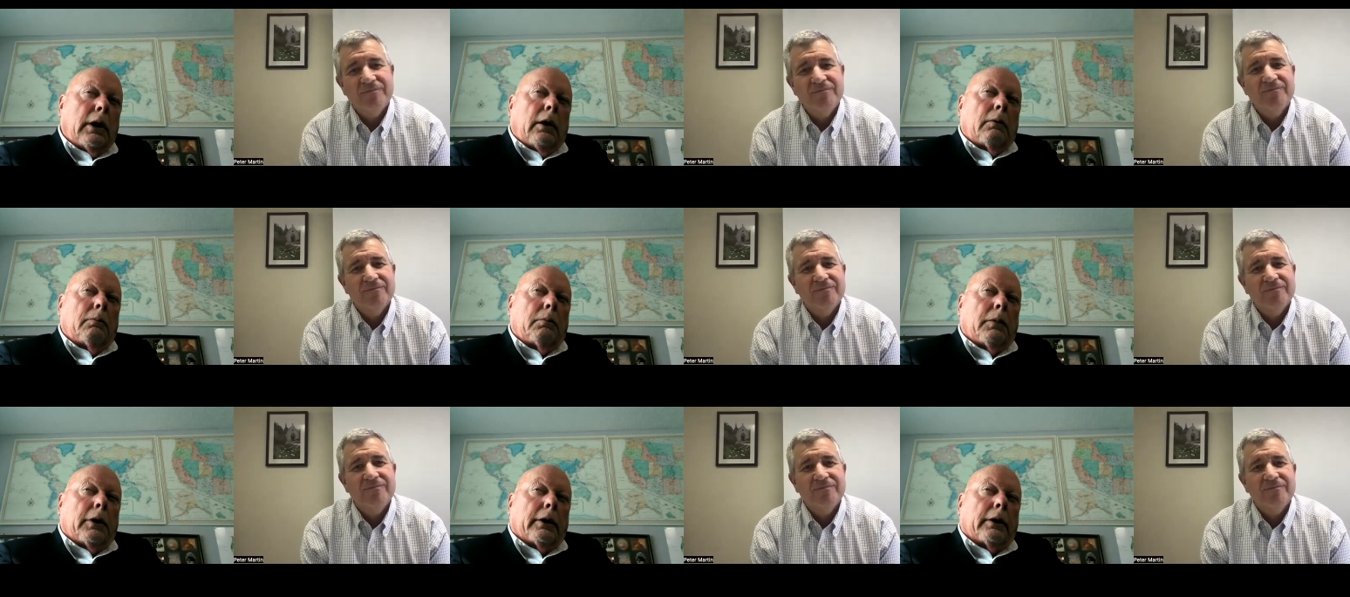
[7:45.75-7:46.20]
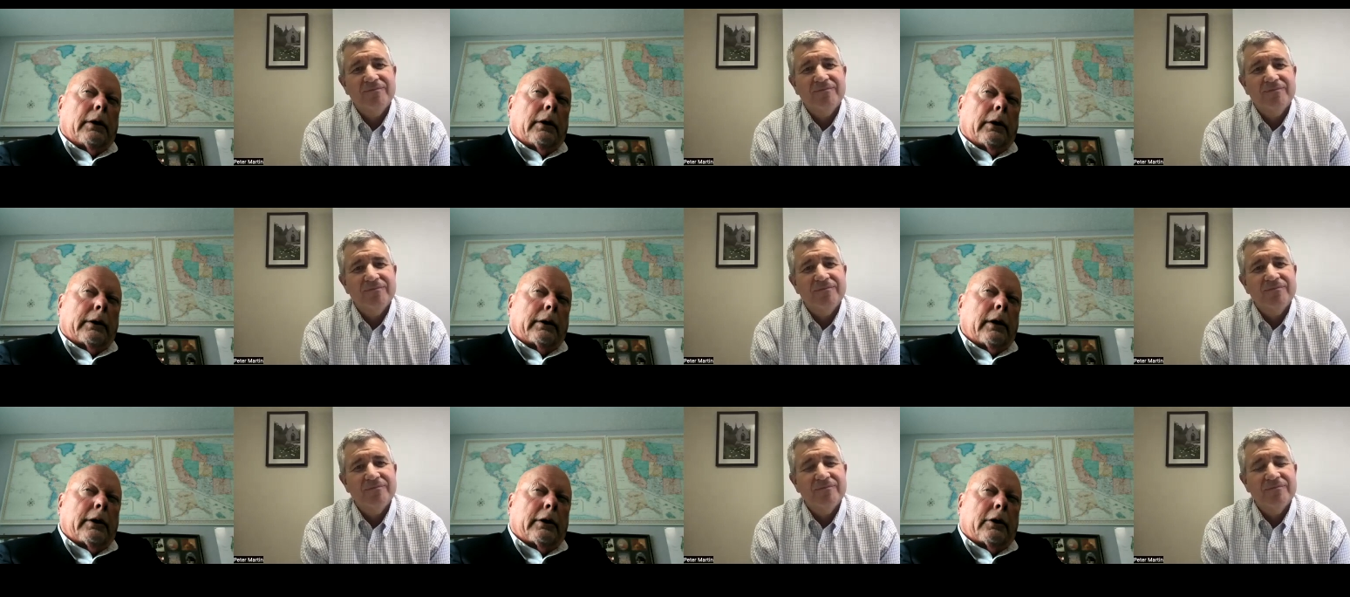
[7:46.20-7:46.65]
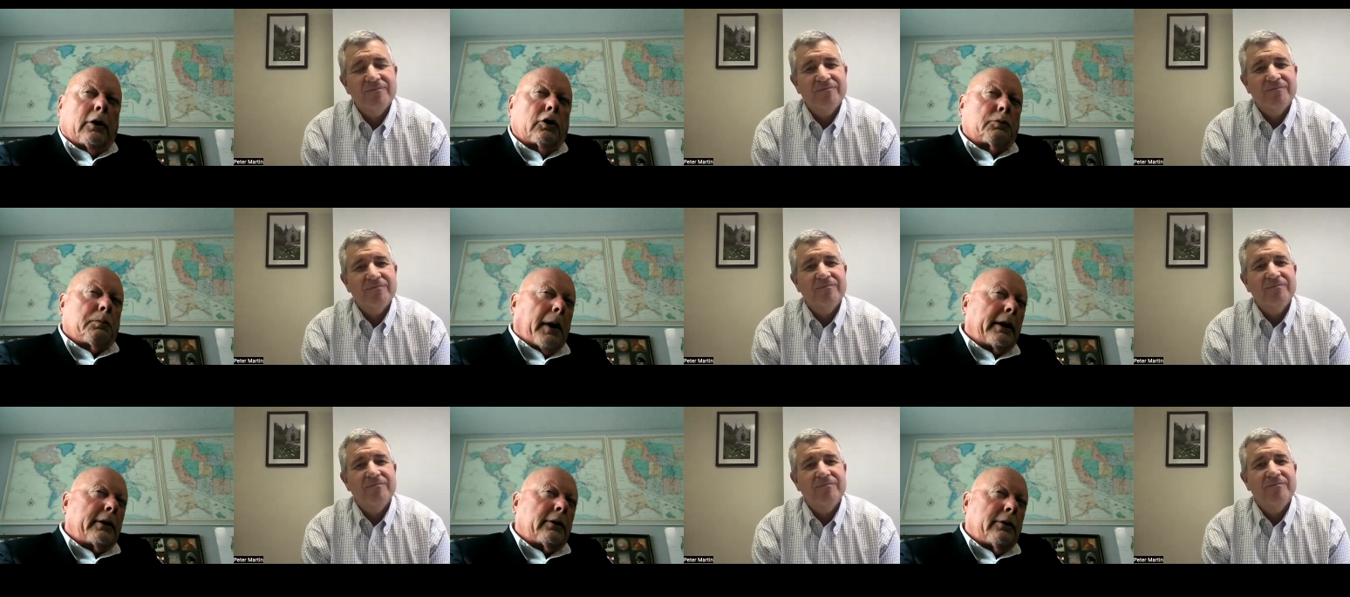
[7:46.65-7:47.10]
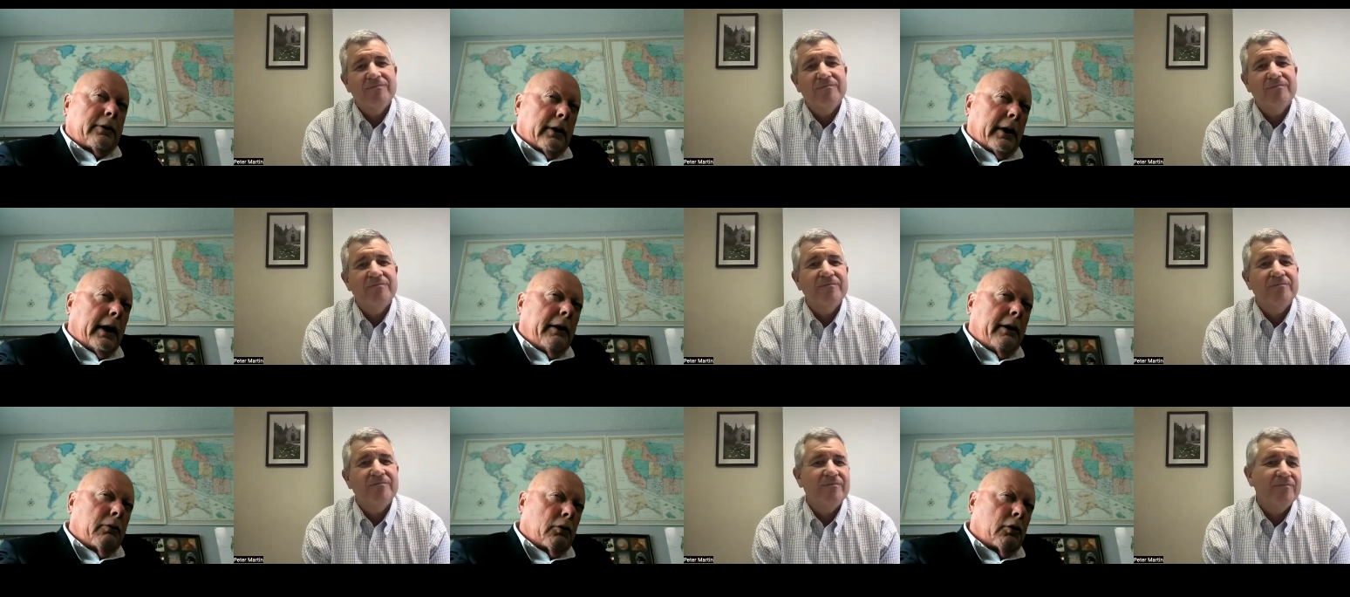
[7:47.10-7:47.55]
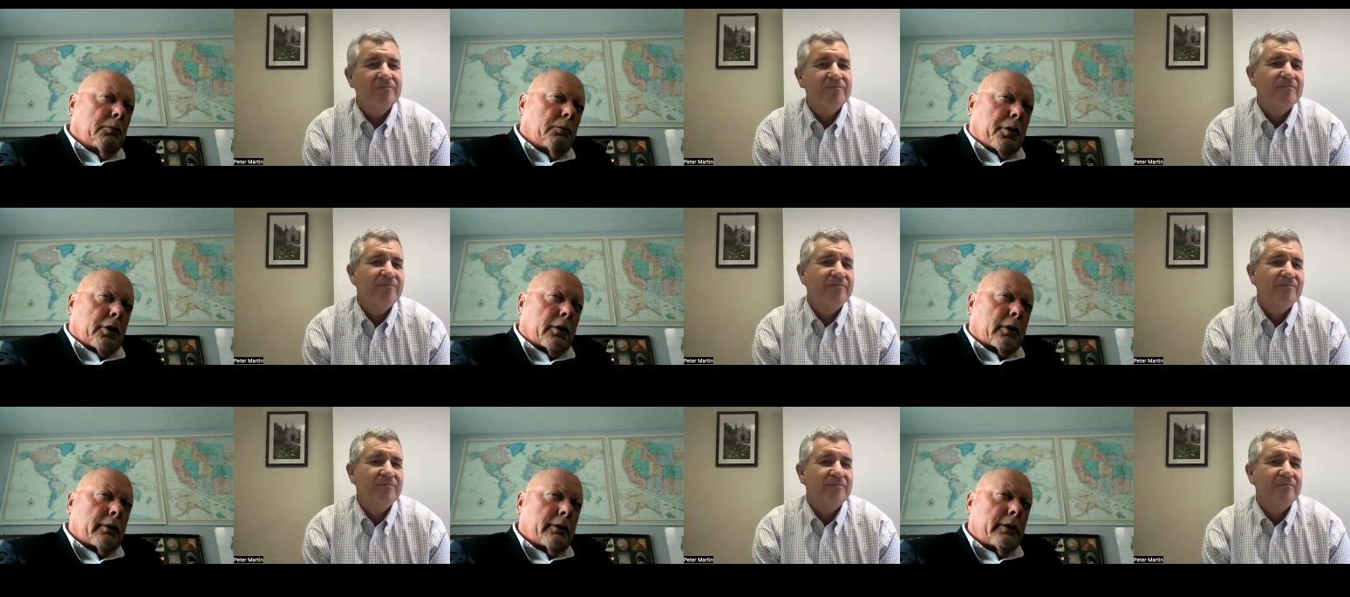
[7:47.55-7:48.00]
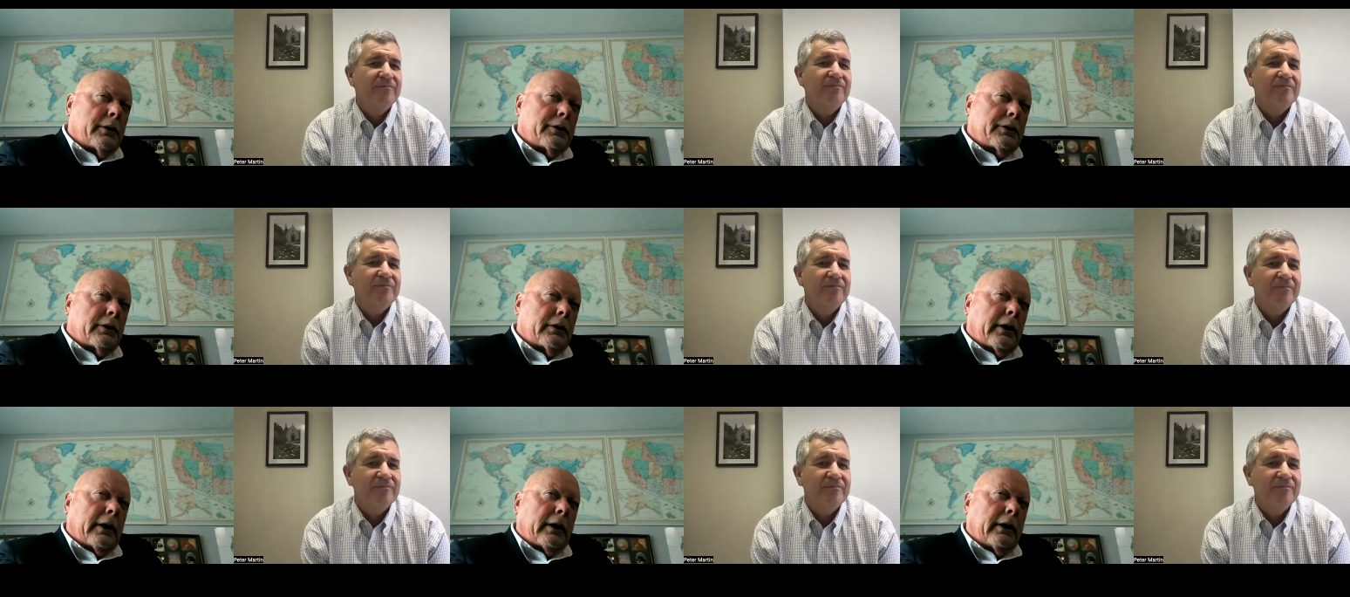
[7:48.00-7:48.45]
Speaker 1: but it, it goes back to the hero part of this thing.